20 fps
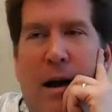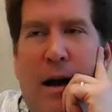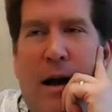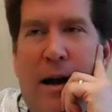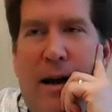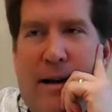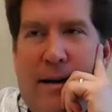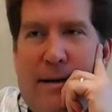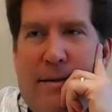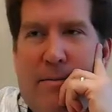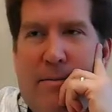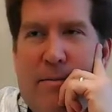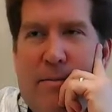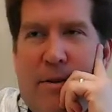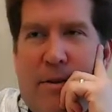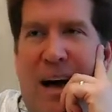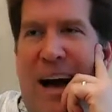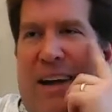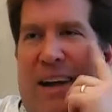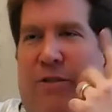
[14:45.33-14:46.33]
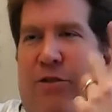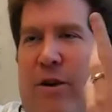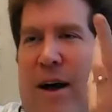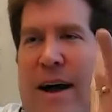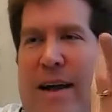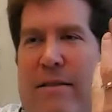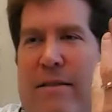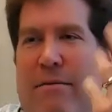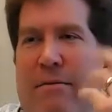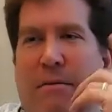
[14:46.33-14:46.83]
So I
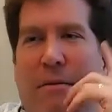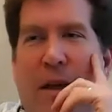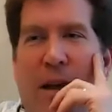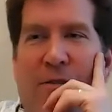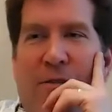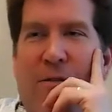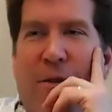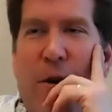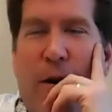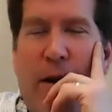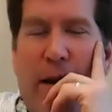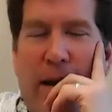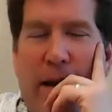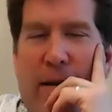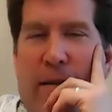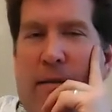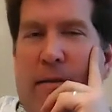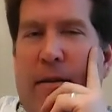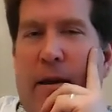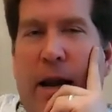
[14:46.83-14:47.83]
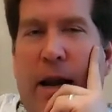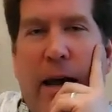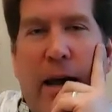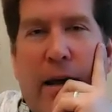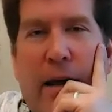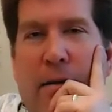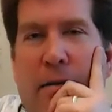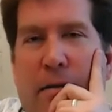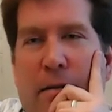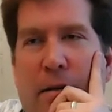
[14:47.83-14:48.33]
tried inverting it
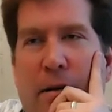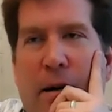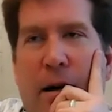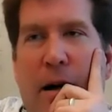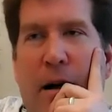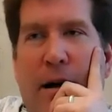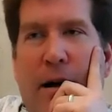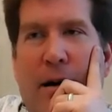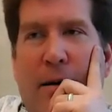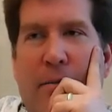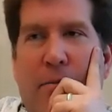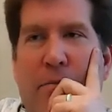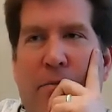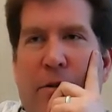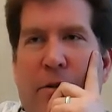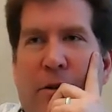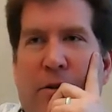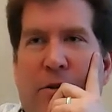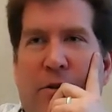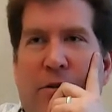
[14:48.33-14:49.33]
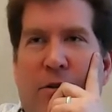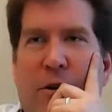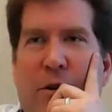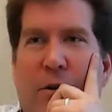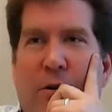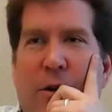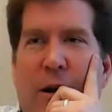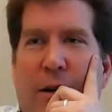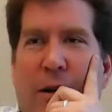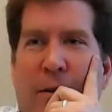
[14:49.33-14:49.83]
today, and just
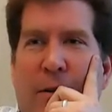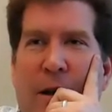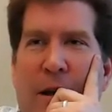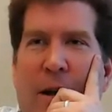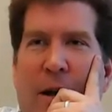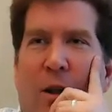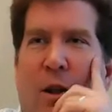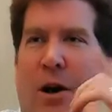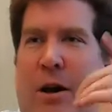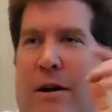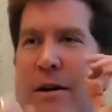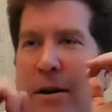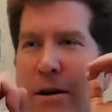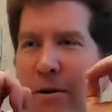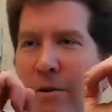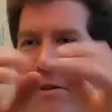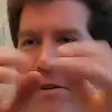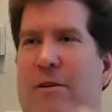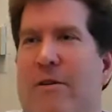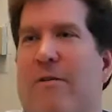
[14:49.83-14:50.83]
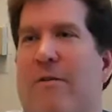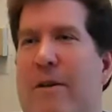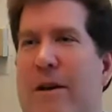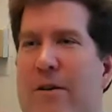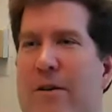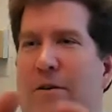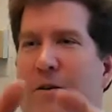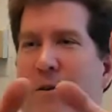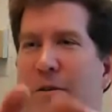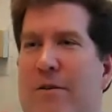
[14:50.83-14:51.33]
do like, look, here's an
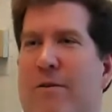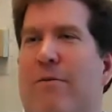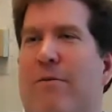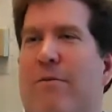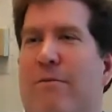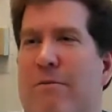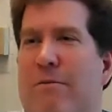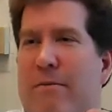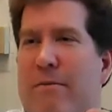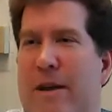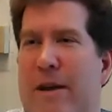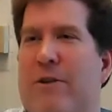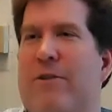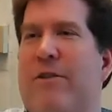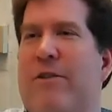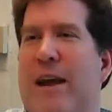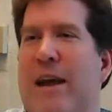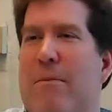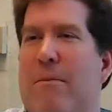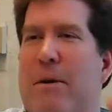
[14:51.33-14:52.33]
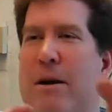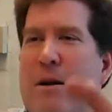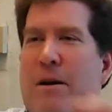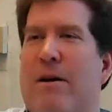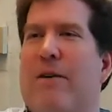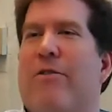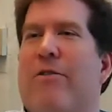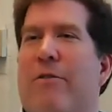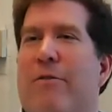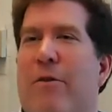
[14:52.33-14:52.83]
ammeter, here's
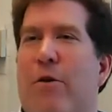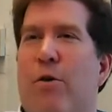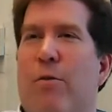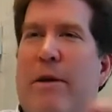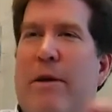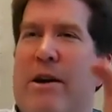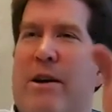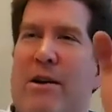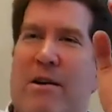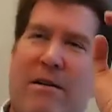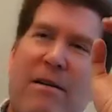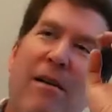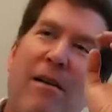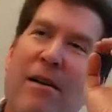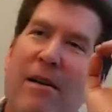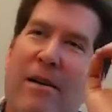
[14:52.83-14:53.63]
a voltmeter.